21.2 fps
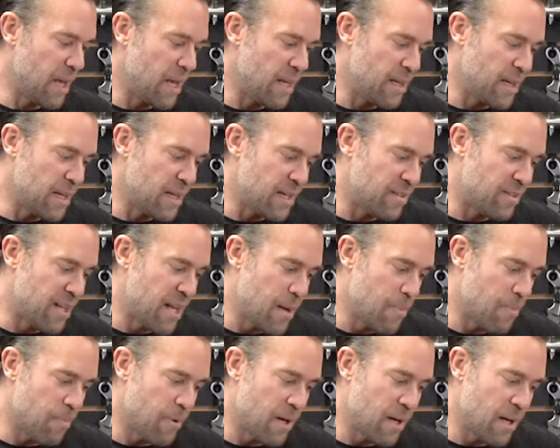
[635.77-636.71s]
and then the
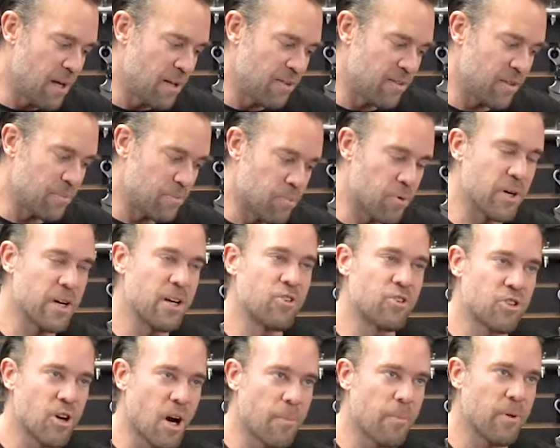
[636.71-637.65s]
tip is pretty
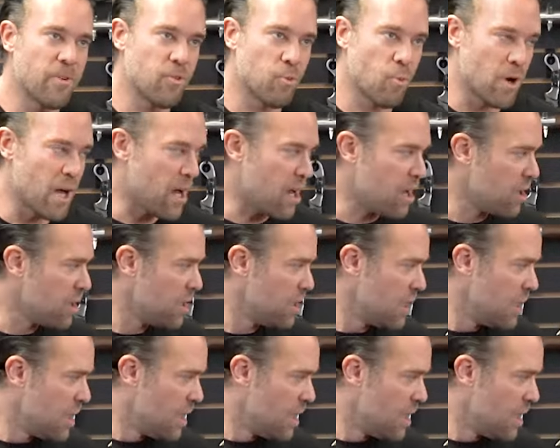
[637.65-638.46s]
sharp as well.